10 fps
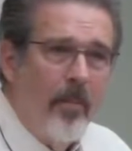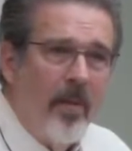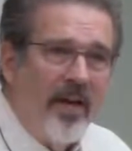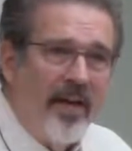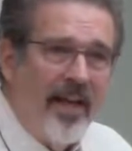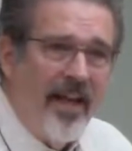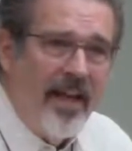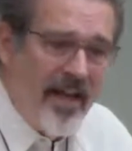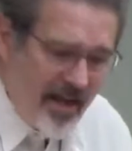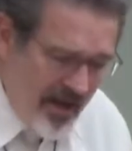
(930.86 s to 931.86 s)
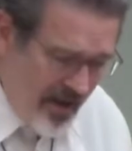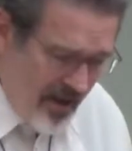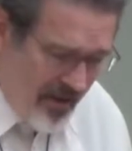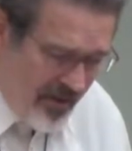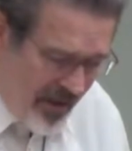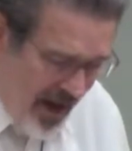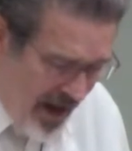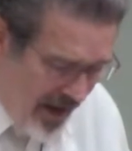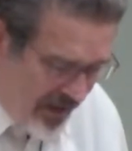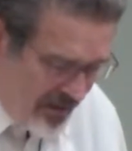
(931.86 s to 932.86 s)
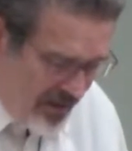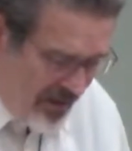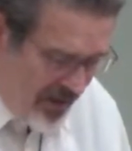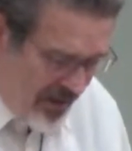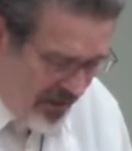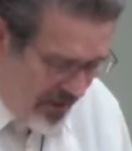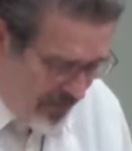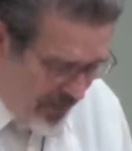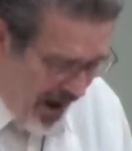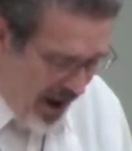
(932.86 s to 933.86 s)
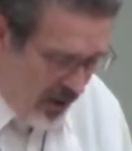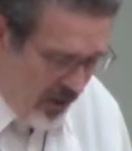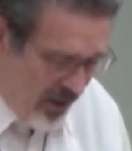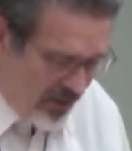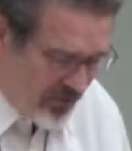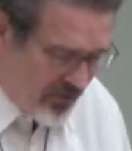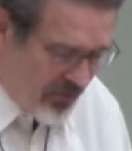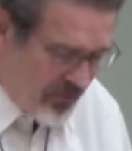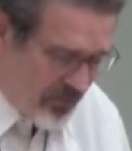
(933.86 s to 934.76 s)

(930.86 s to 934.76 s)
but He can empower us.